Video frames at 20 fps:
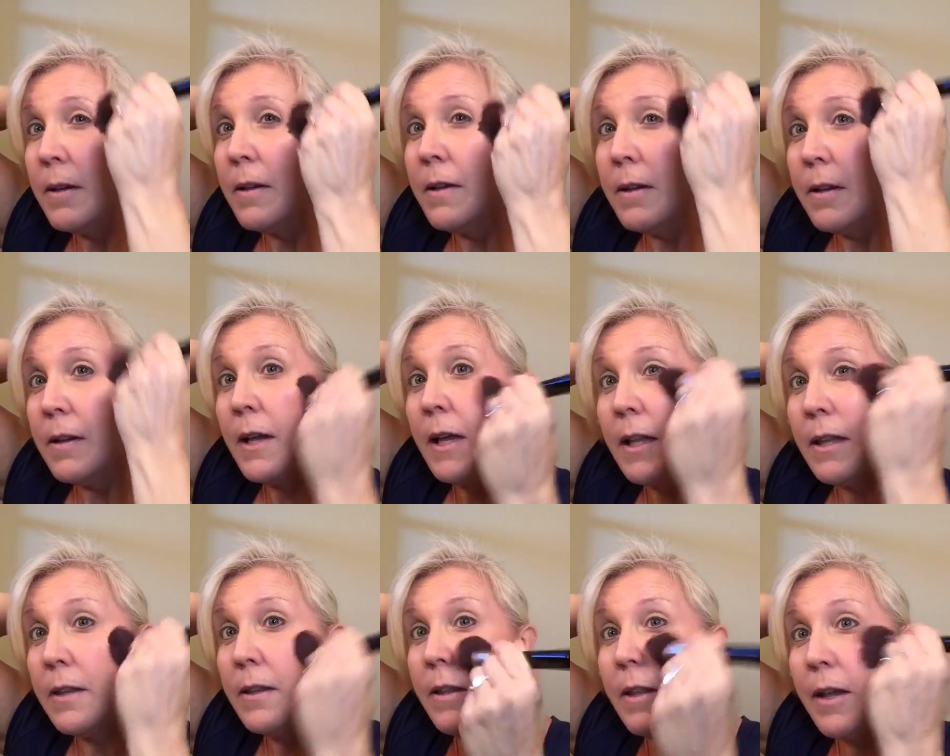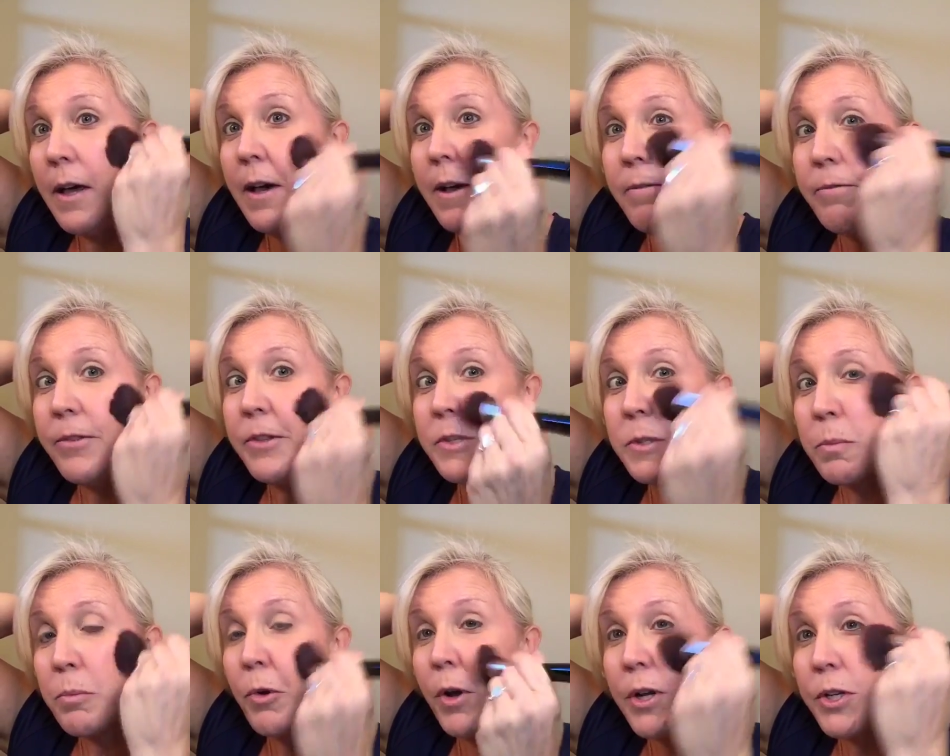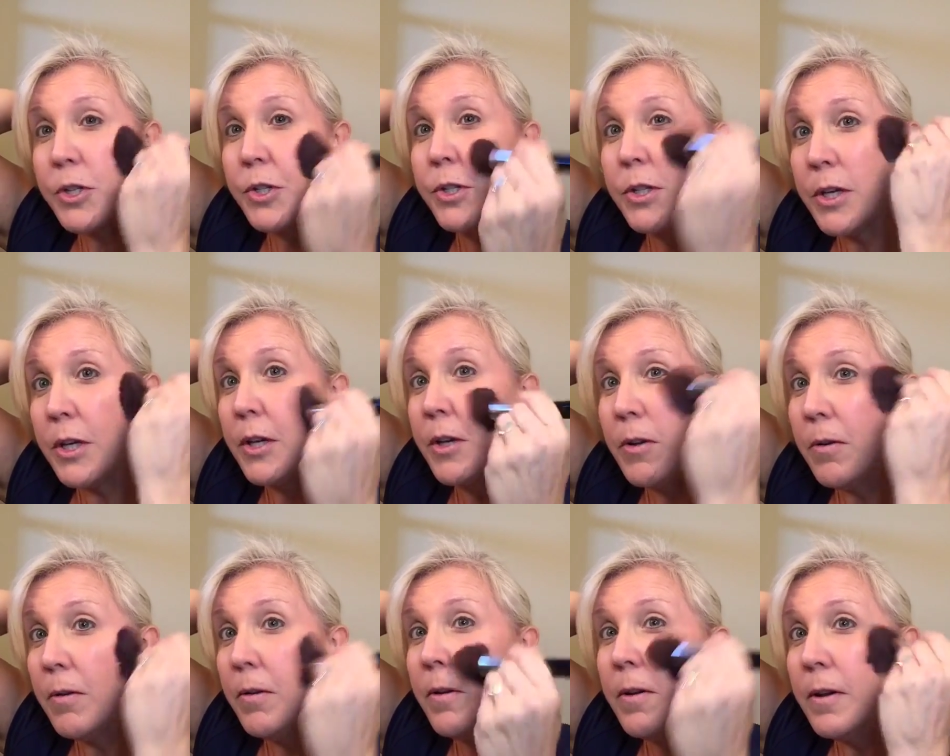I love this brush
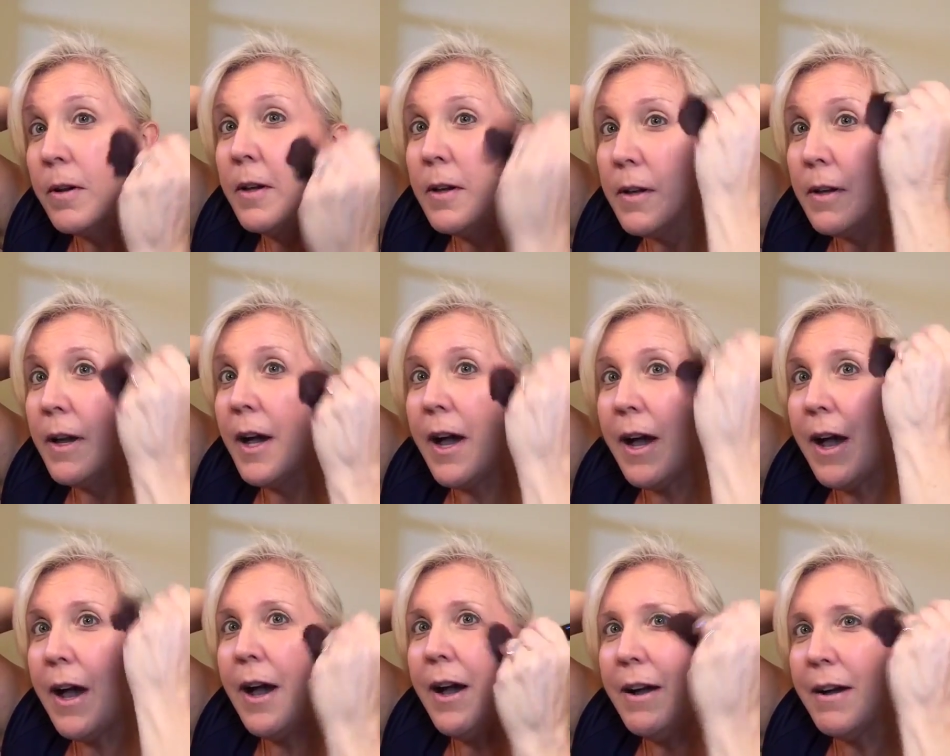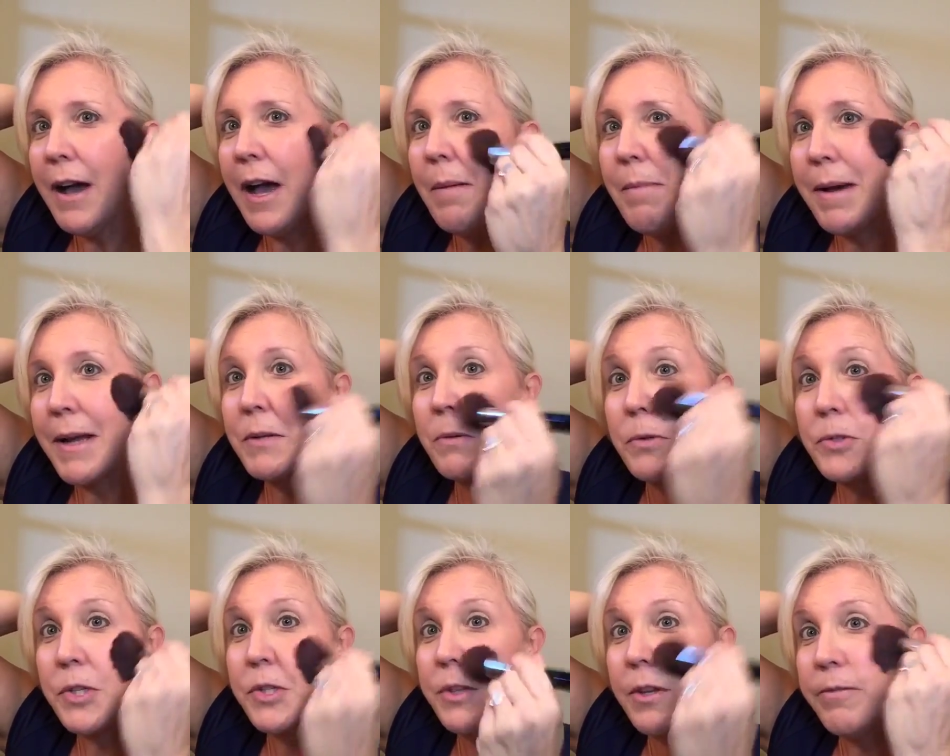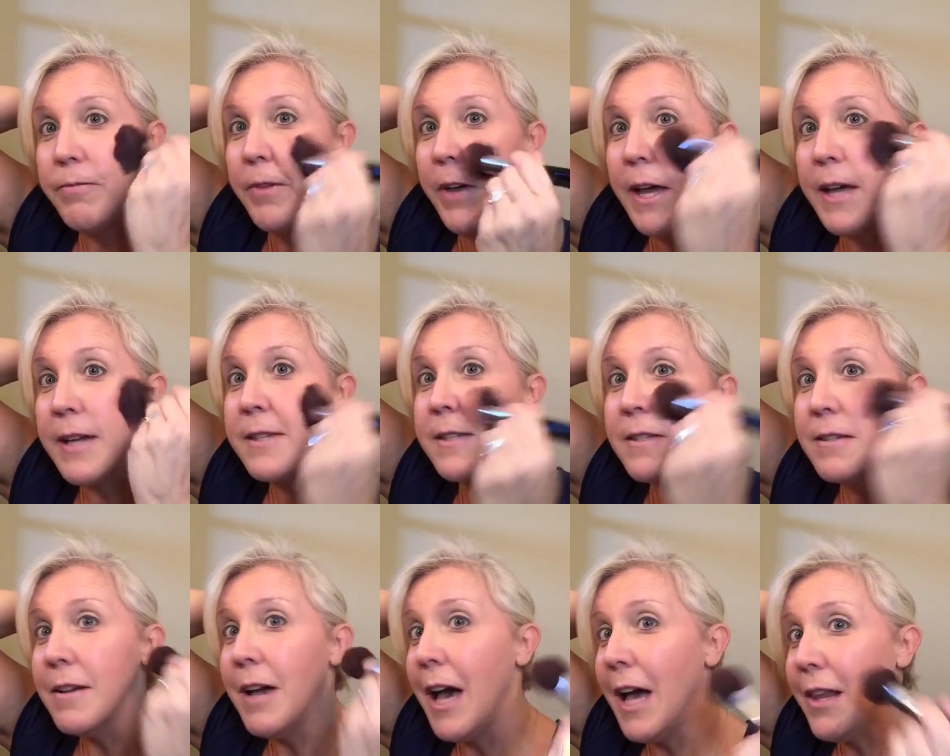too. Ah, I might as well just
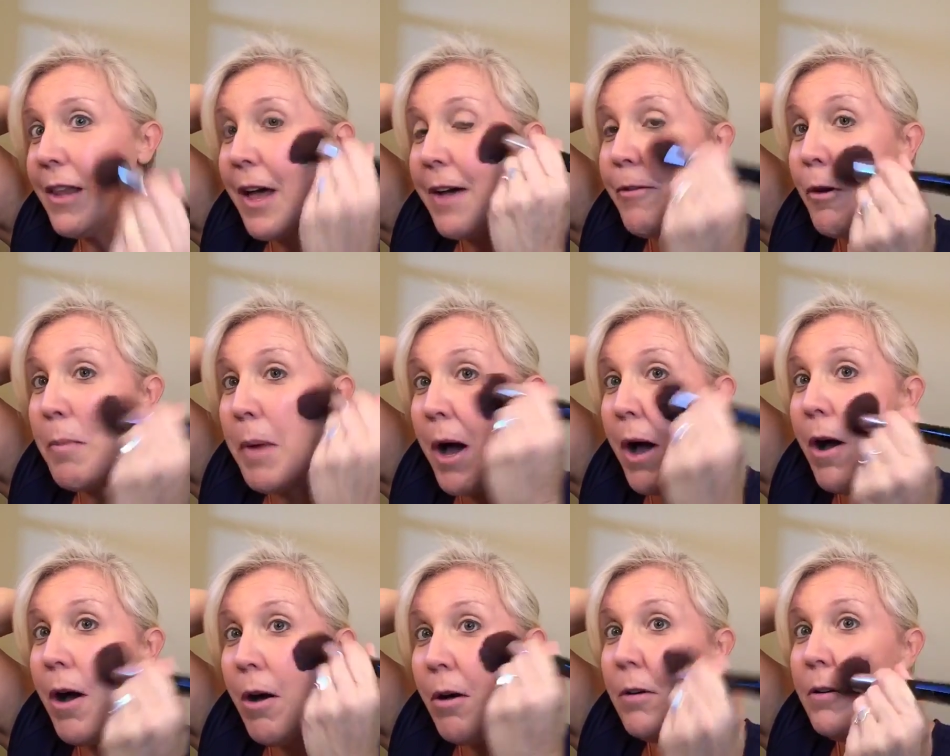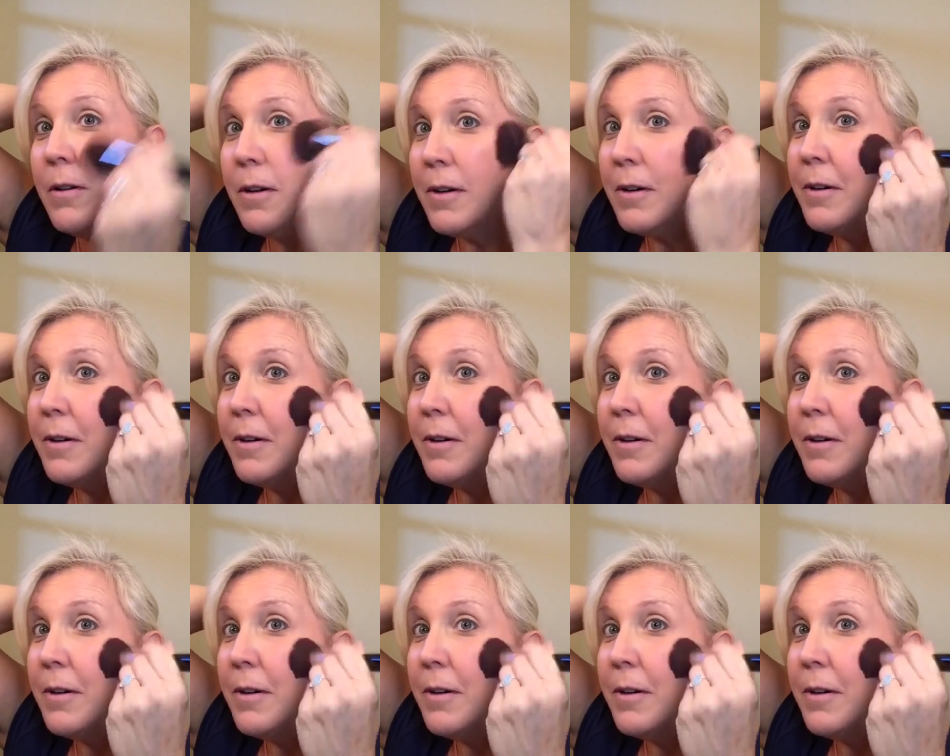confess, I love them all.